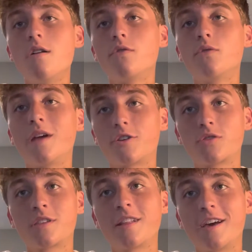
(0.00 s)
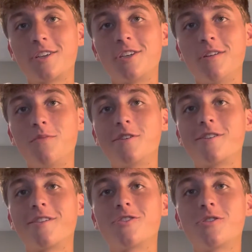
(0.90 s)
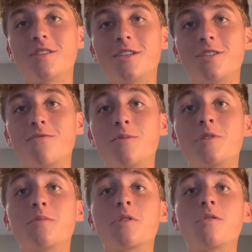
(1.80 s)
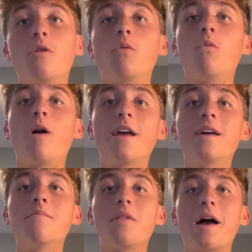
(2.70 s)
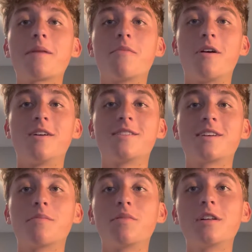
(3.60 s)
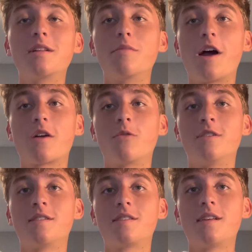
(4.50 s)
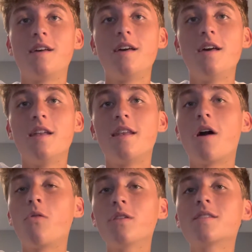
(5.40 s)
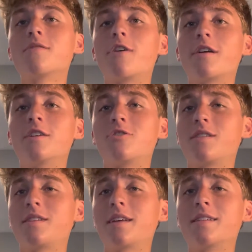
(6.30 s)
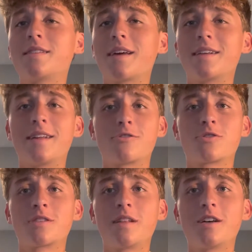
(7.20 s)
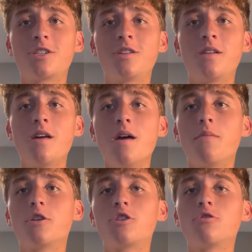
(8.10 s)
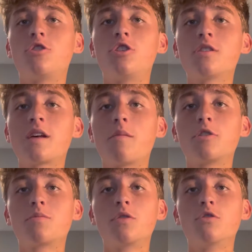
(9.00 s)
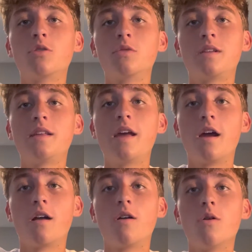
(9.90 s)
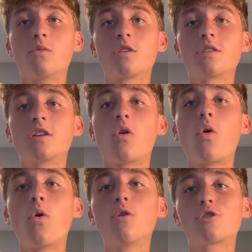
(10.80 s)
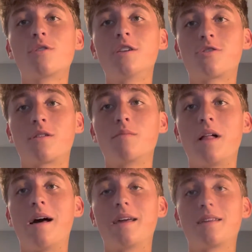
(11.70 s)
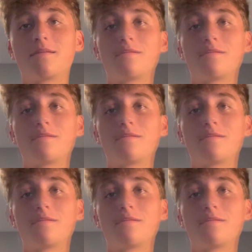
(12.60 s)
Through natural selection, we saw this transition from typical white and black moss to completely black ones. Not only is this a very interesting insight into natural selection, but it shows just how much pollution was in the air, resulting in whole trees turning black.